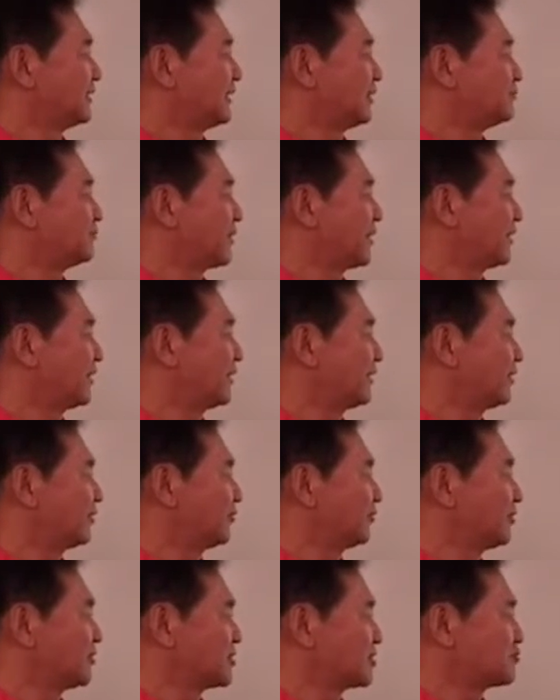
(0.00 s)
depending
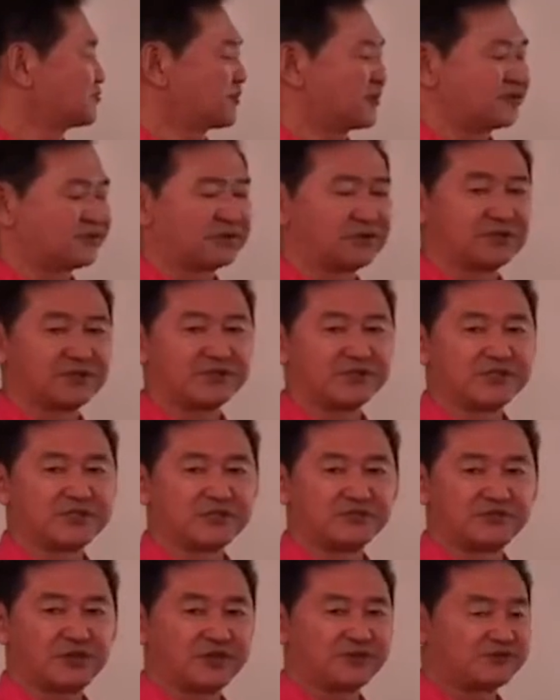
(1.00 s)
on the special
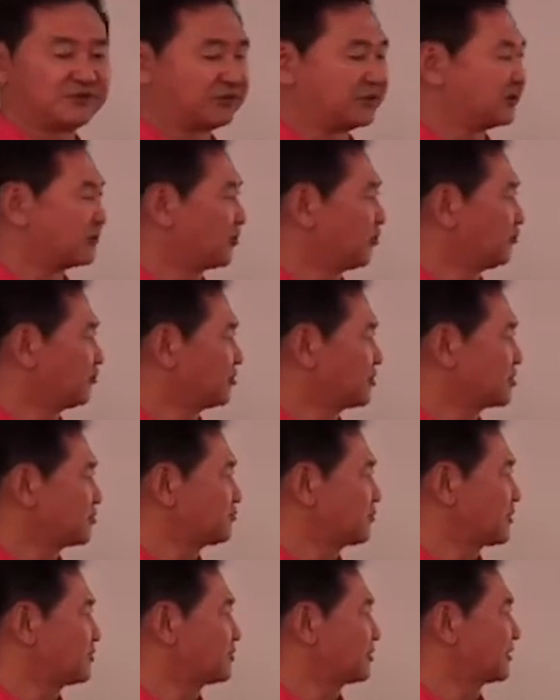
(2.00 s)
situation or
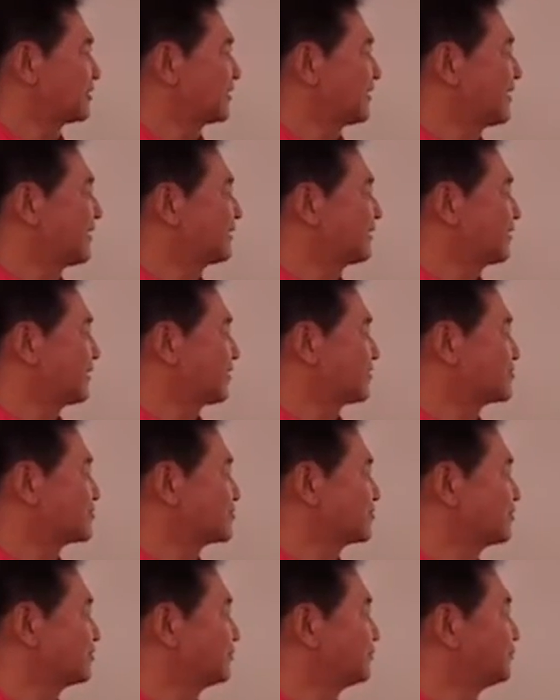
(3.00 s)
special
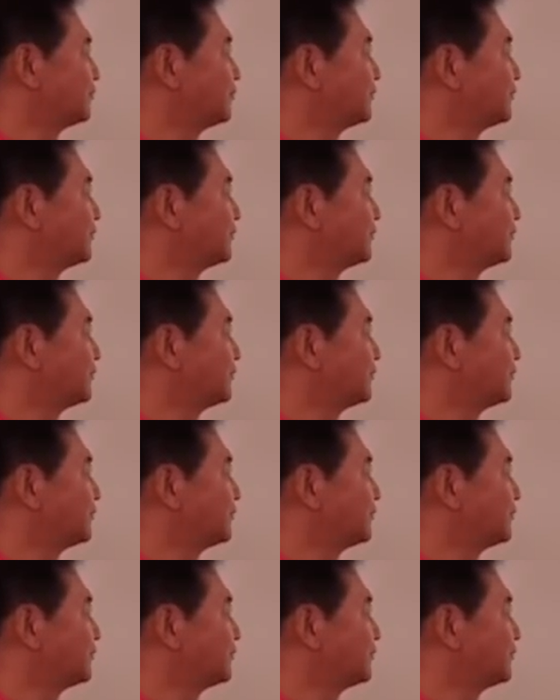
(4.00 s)
context.